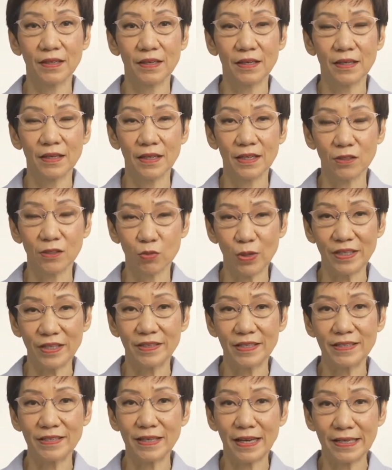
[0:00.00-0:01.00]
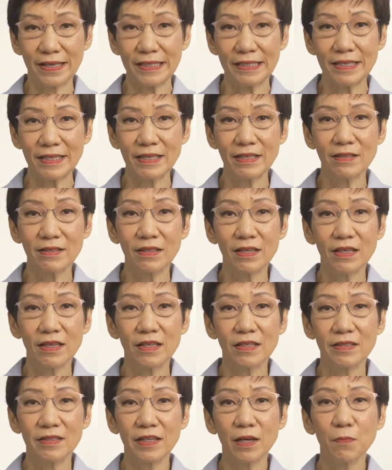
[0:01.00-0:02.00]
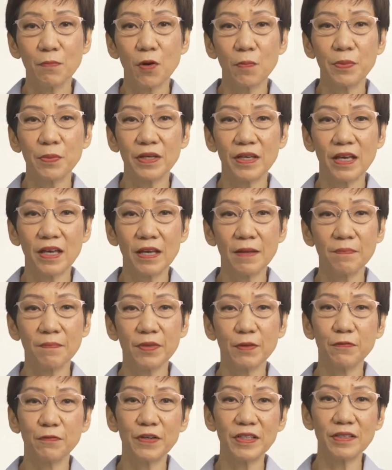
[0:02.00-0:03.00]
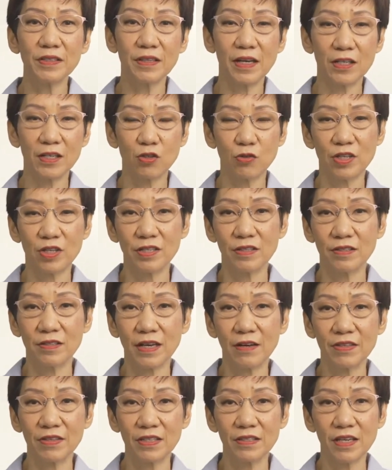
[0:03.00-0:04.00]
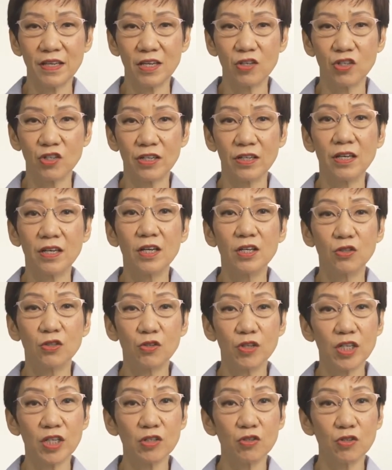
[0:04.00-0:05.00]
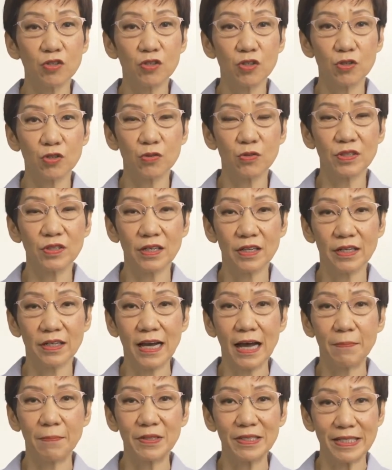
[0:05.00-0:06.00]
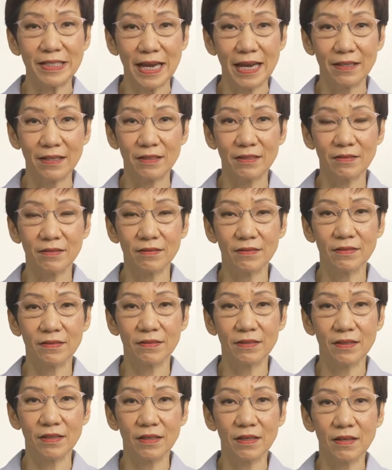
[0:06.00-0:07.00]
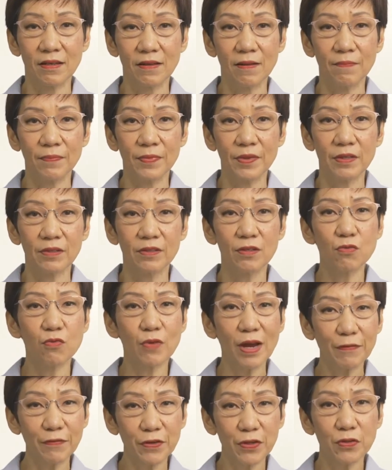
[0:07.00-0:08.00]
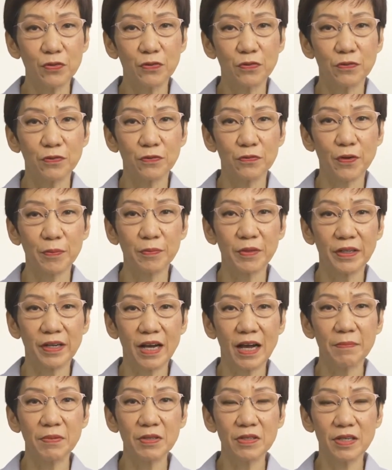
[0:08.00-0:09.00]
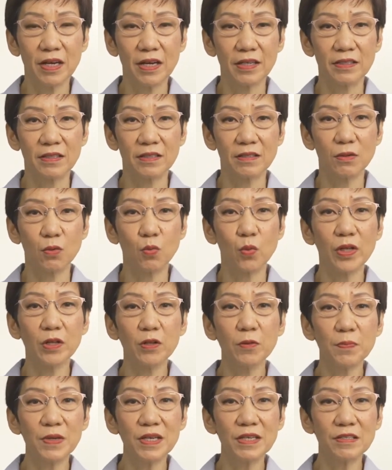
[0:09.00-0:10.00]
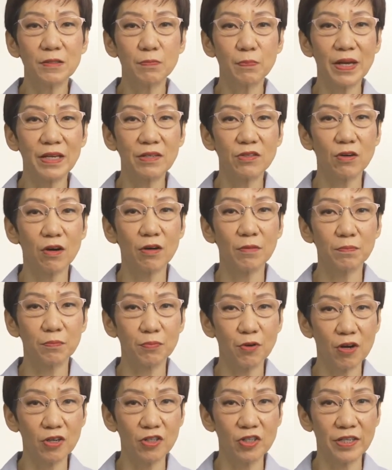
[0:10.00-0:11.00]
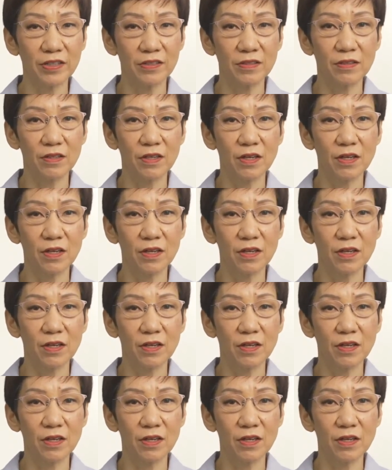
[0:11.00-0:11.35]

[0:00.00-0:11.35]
In 2019, Singapore became the first country in Southeast Asia to introduce a carbon tax. The revenue from the carbon tax will be spent on projects,